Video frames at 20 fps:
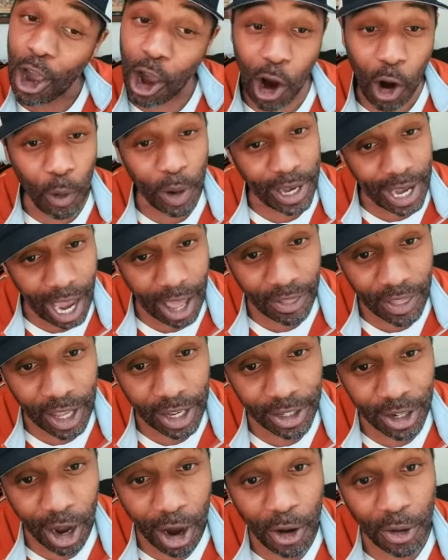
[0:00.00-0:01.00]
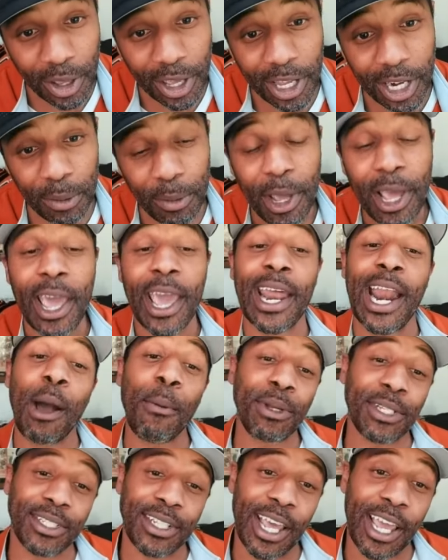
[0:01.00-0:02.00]
Oh, he got that dog in him. And I'm
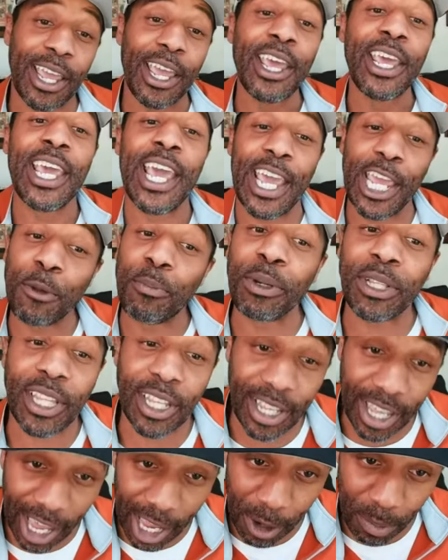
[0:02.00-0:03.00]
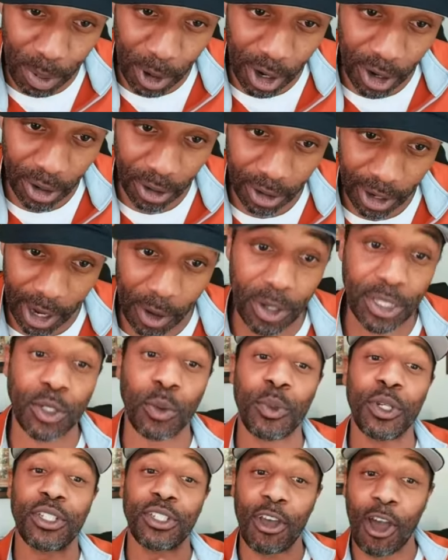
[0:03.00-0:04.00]
going to say, hey, he put the cape on. And that's what
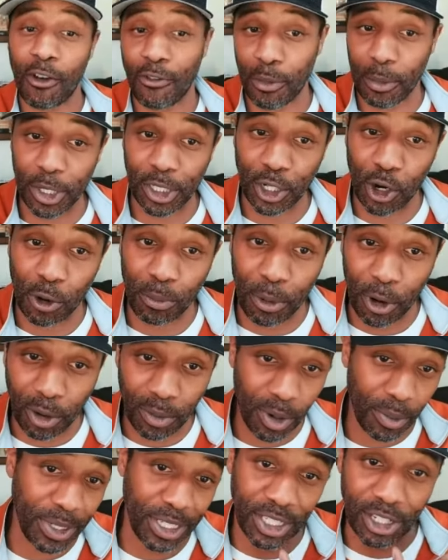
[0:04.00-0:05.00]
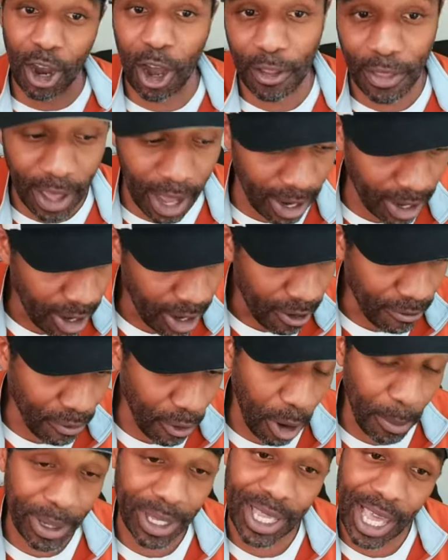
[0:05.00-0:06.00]
we saw from a Joe Burrow. We saw that
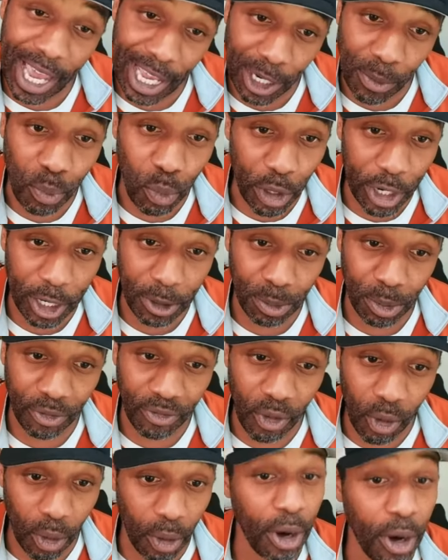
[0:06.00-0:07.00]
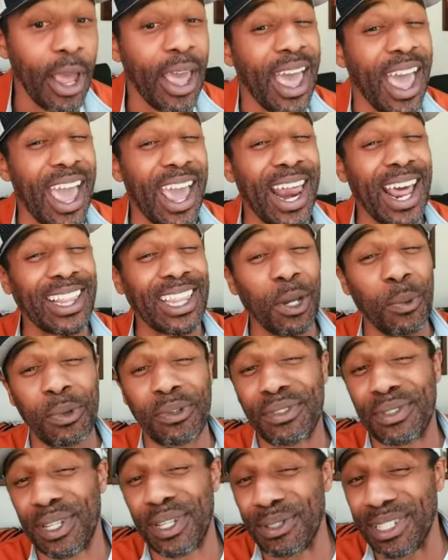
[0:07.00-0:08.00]
from a Caleb Williams before. And I think we've
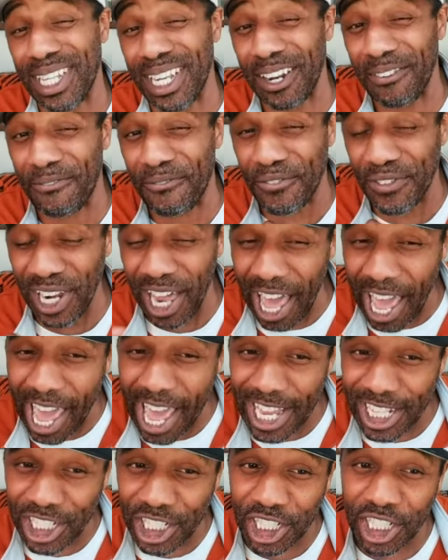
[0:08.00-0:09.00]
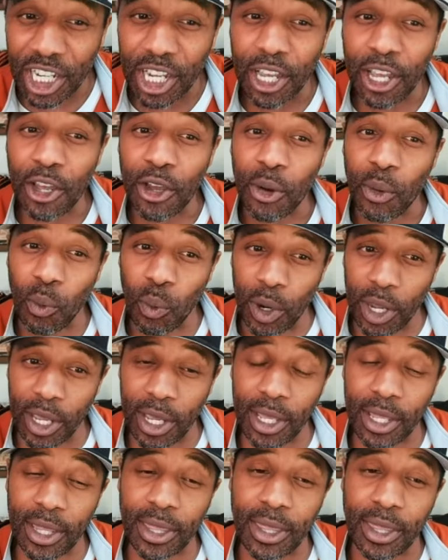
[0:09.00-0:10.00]
seen it flash
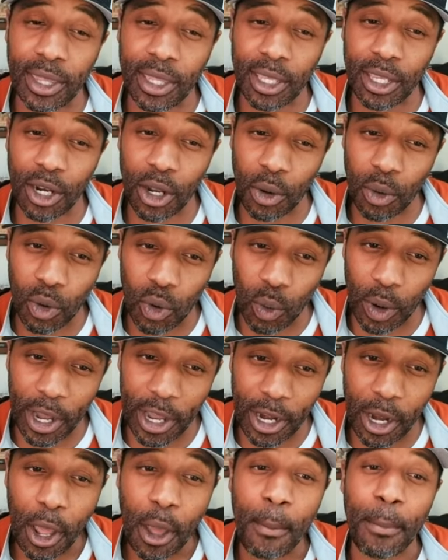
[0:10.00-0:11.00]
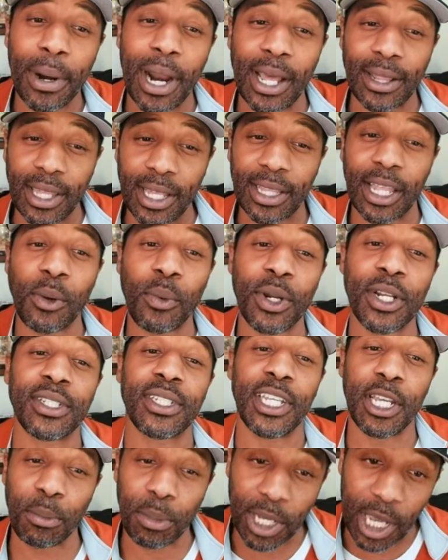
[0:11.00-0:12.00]
with you know, Quinn, but I think they want to
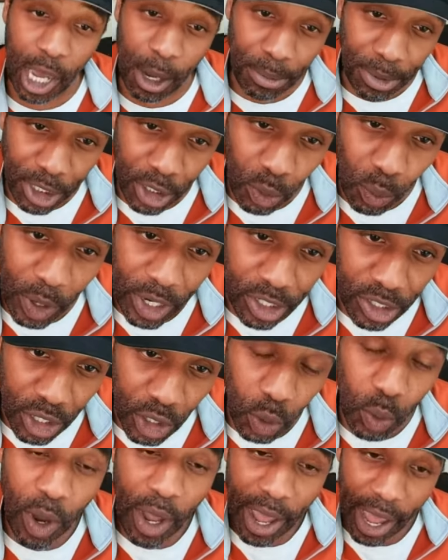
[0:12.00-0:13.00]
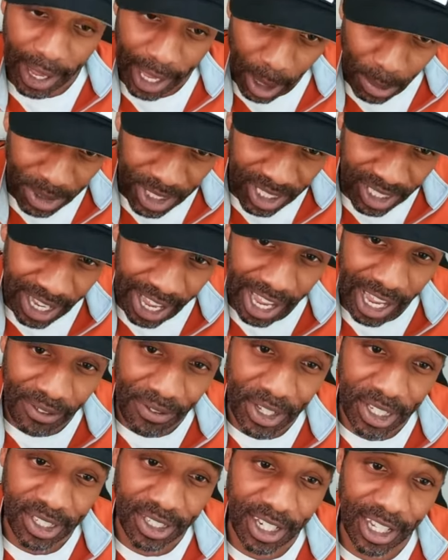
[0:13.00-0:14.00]
see him come to the rescue and come save
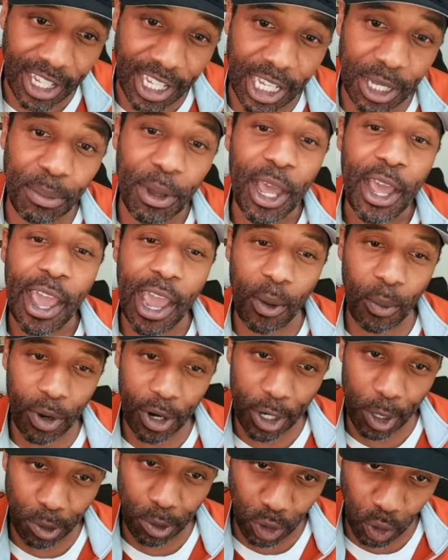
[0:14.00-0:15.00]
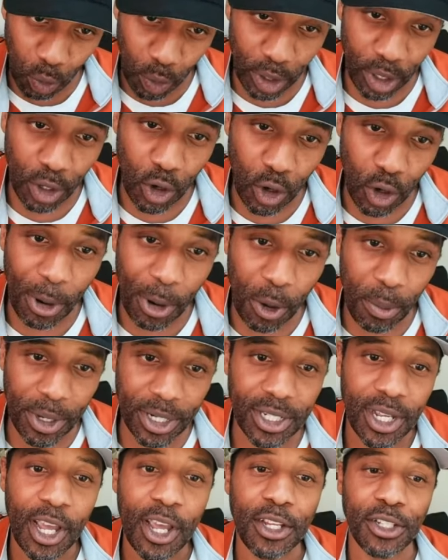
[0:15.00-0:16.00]
his team in one of those critical
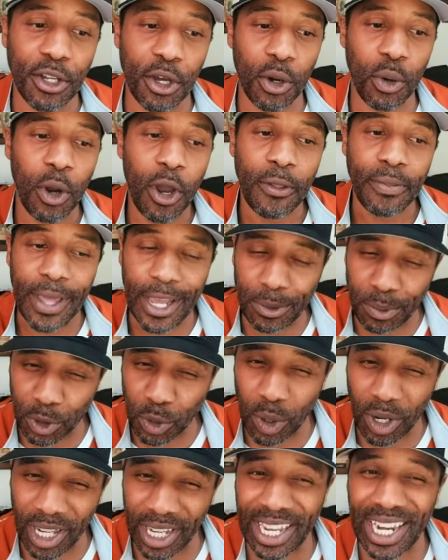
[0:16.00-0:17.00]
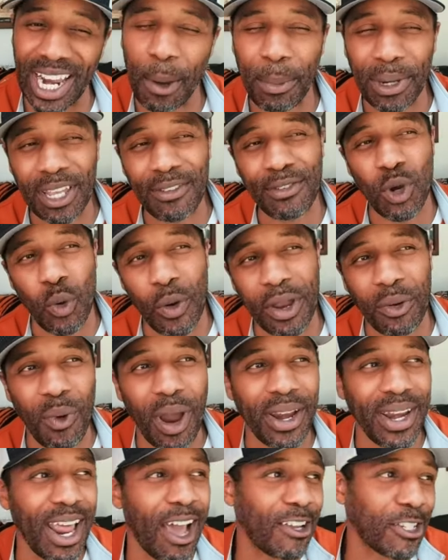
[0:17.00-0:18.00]
moments. So that's what you want to look at. I believe Quinn
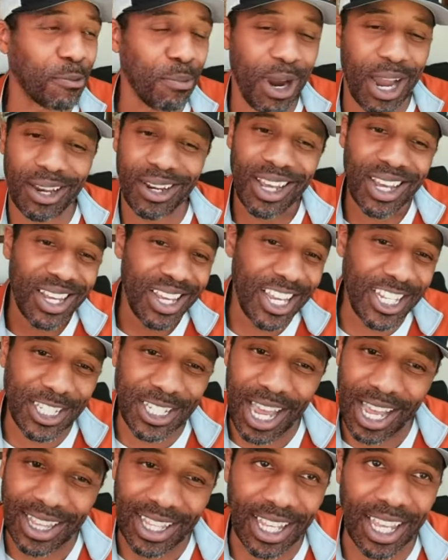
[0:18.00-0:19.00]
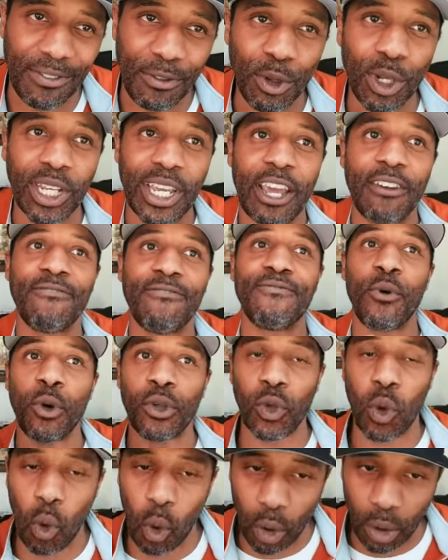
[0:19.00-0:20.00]
right now is about he's I think if you look at
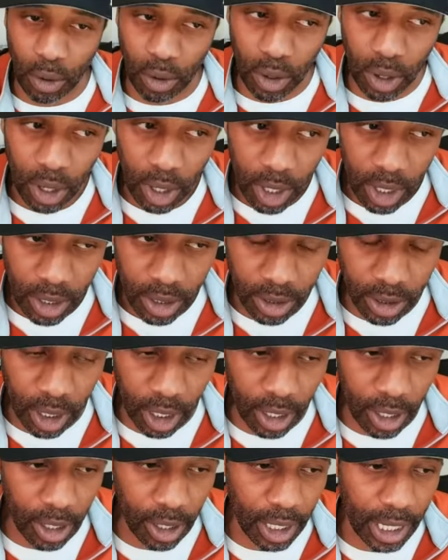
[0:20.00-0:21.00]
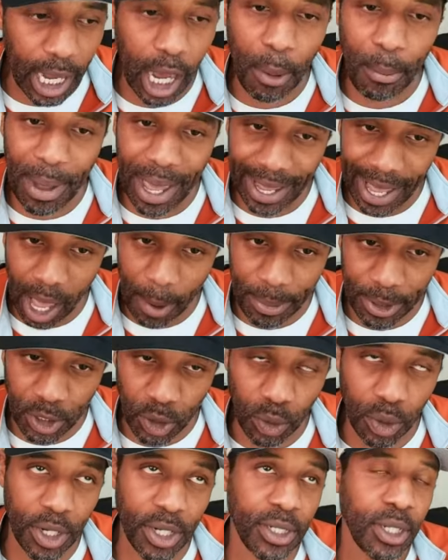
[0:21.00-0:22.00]
fourth quarter uh comeback
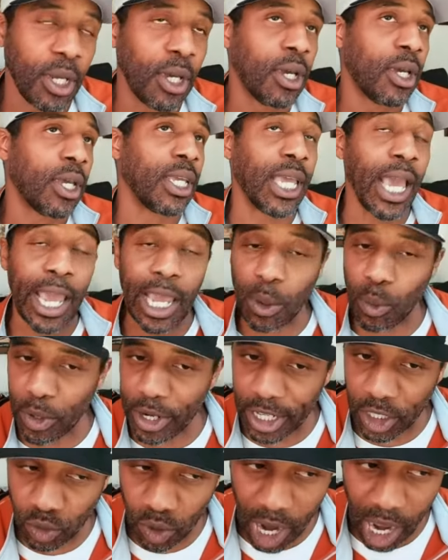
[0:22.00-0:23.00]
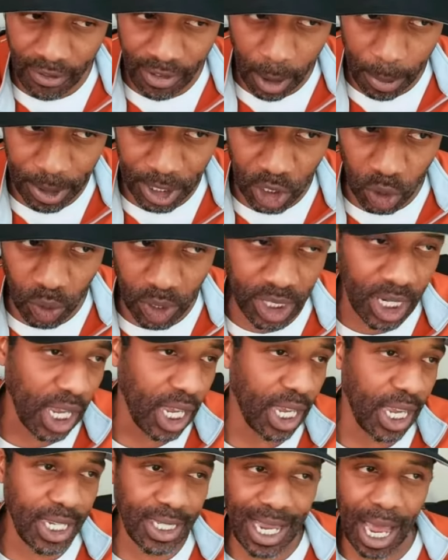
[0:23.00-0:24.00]
opportunities, game winning drive opportunities.
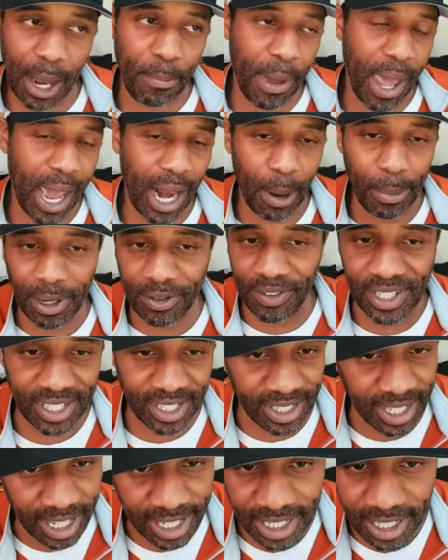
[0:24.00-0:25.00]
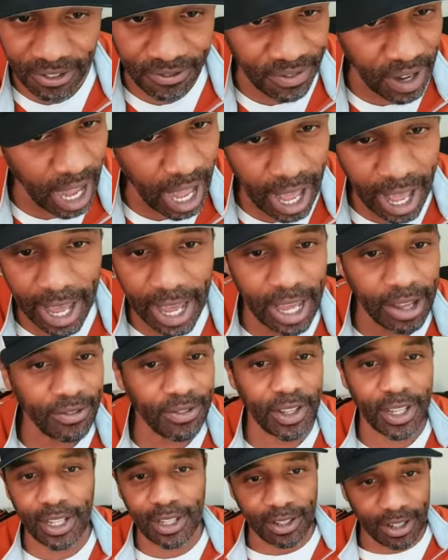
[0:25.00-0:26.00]
He's not bad. I believe he's six and five
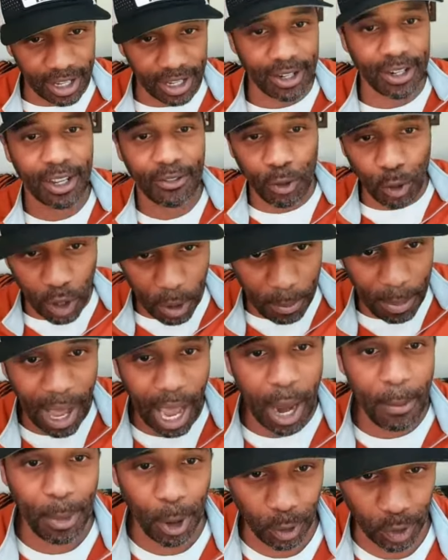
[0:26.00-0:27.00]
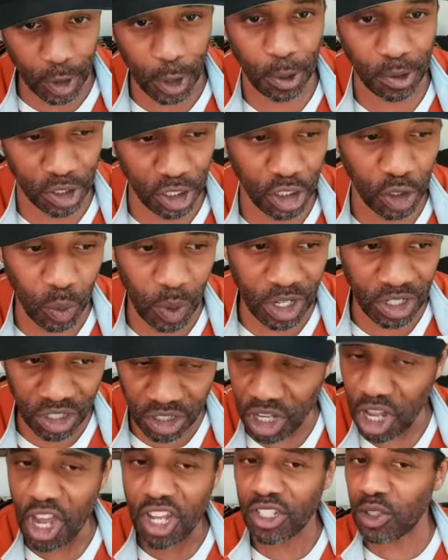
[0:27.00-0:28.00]
in, in, if you combine both of those
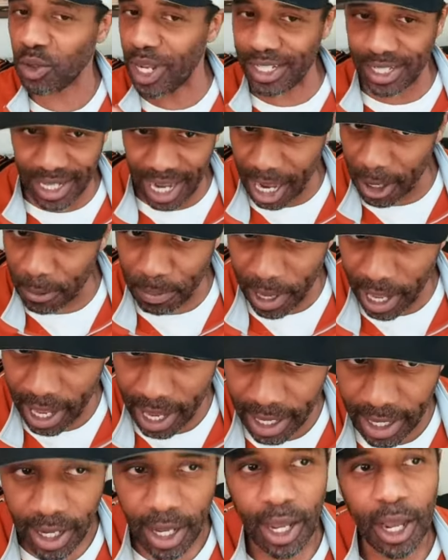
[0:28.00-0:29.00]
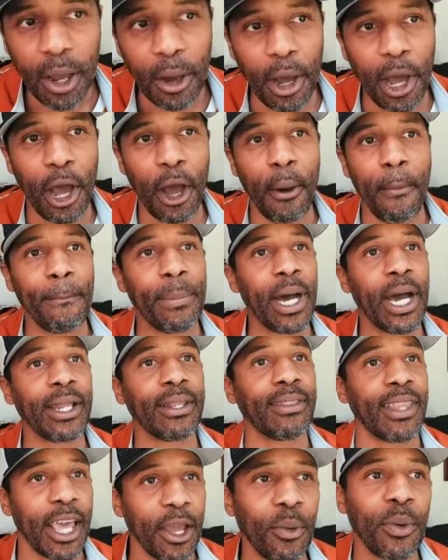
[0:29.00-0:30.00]
situations. So that's not bad. Um,
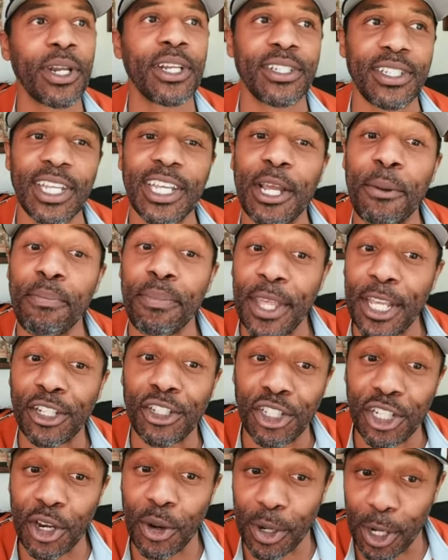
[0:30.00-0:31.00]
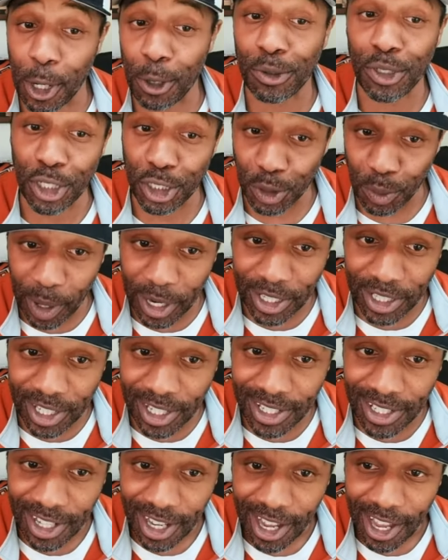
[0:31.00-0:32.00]
but they want to see him this year in those
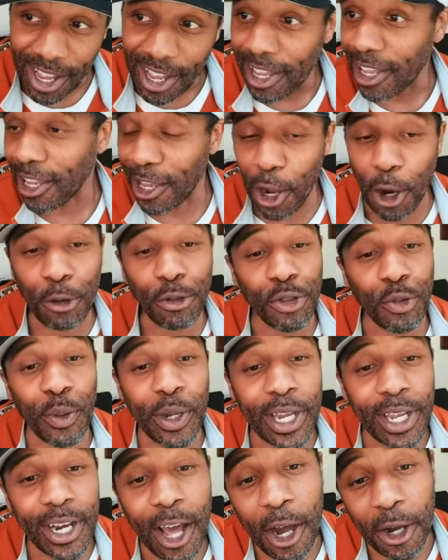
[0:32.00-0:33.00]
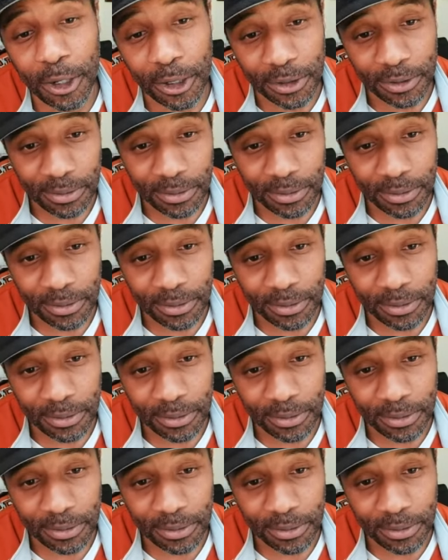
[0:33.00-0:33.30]
situations go three and zero. Oh.